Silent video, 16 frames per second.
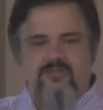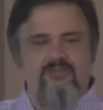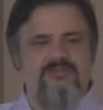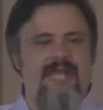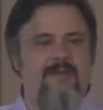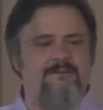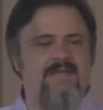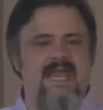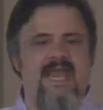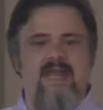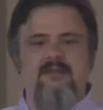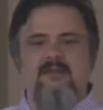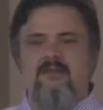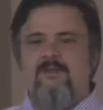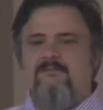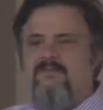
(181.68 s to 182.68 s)
So top 10.
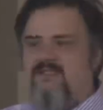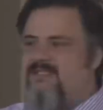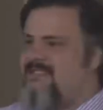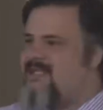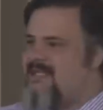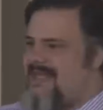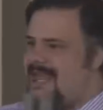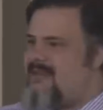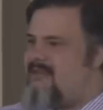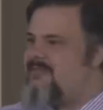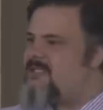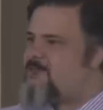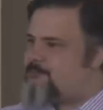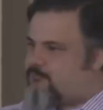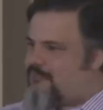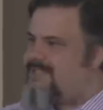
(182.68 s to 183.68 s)
This is again,
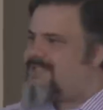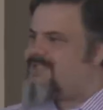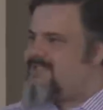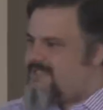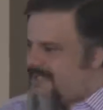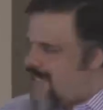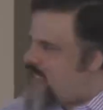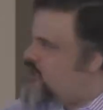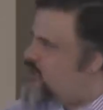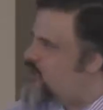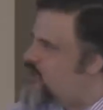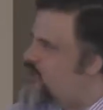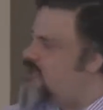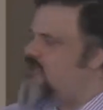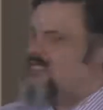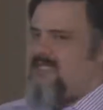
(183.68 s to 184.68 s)
this
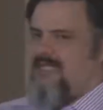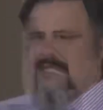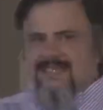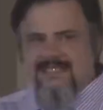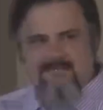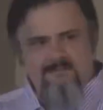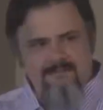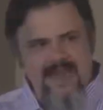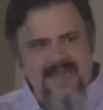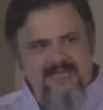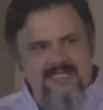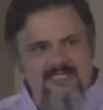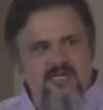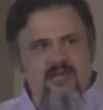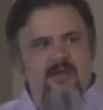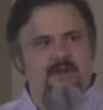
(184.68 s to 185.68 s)
presentation is
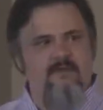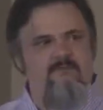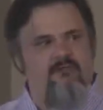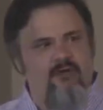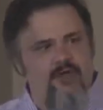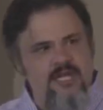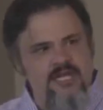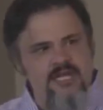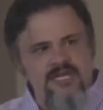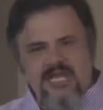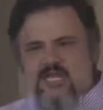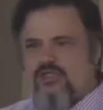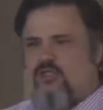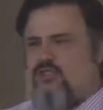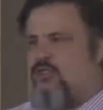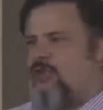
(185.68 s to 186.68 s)
meant for
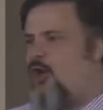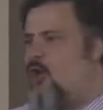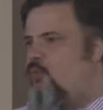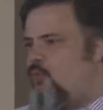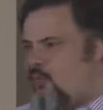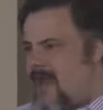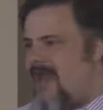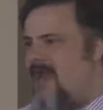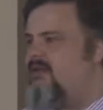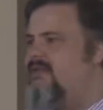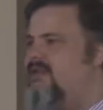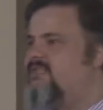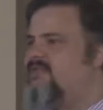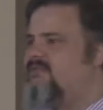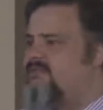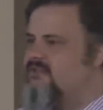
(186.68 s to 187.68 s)
initial
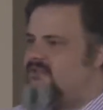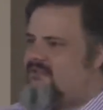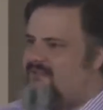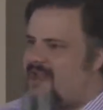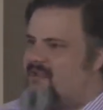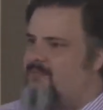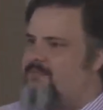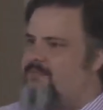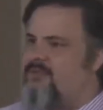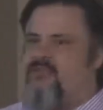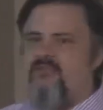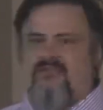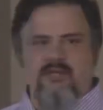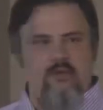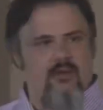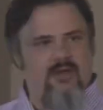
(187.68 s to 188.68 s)
awareness for
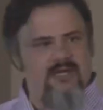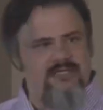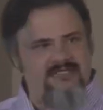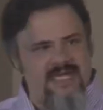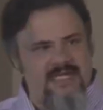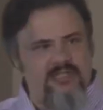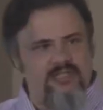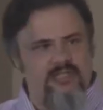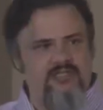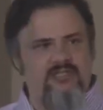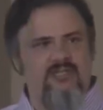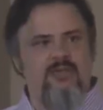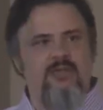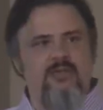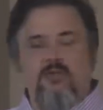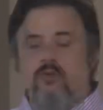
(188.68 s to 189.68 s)
developers and
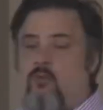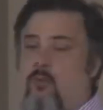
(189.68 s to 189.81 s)
organizations who